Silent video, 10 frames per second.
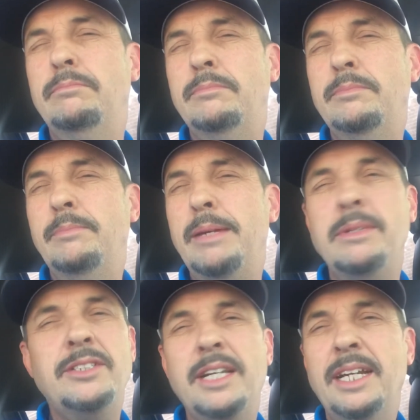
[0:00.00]
Maybe
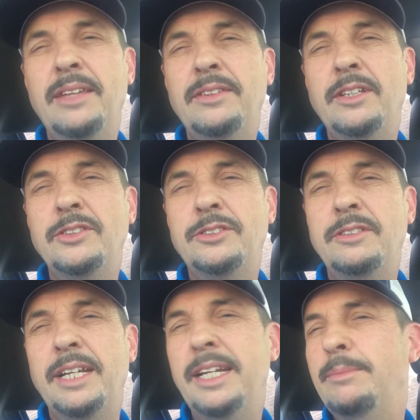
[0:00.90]
check out the duster
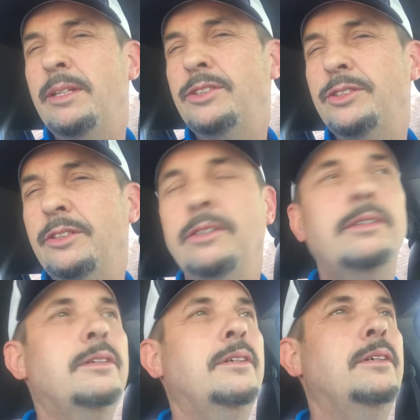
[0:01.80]
today. I'm not sure.
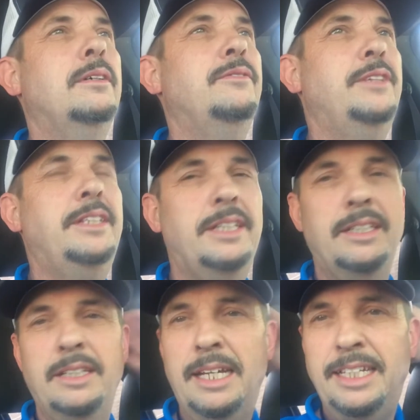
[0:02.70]
If he did,
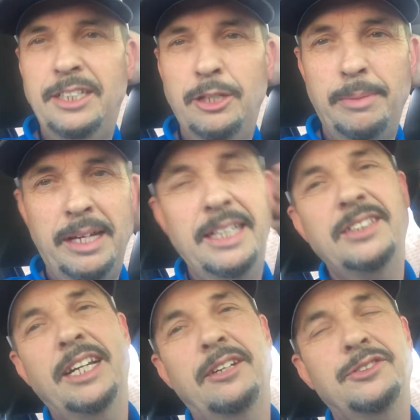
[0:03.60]
I need to go by his
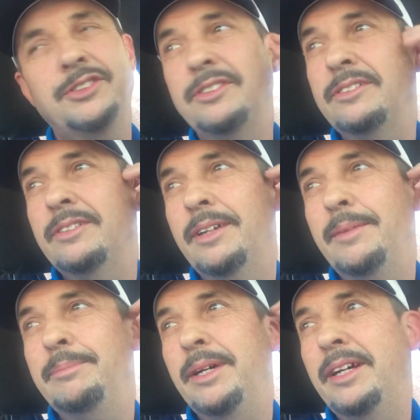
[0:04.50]
house,
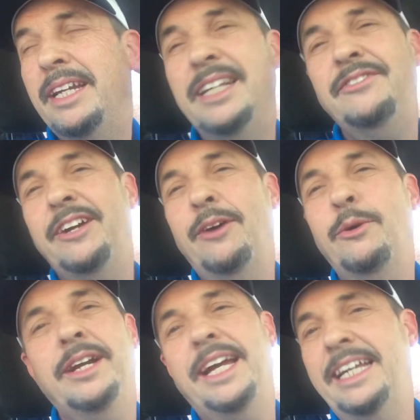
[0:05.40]
but I need to figure out where
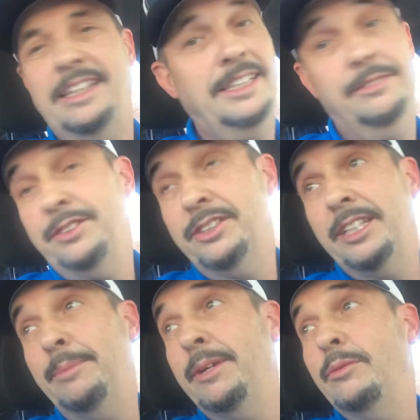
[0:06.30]
the heck he lives because I'm
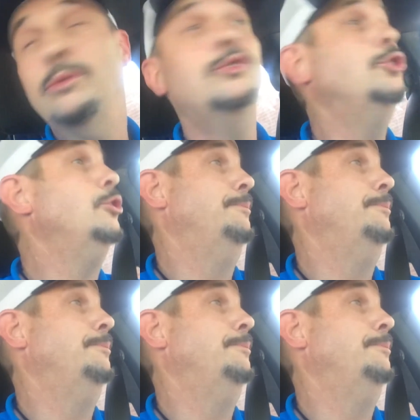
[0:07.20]
not real sure.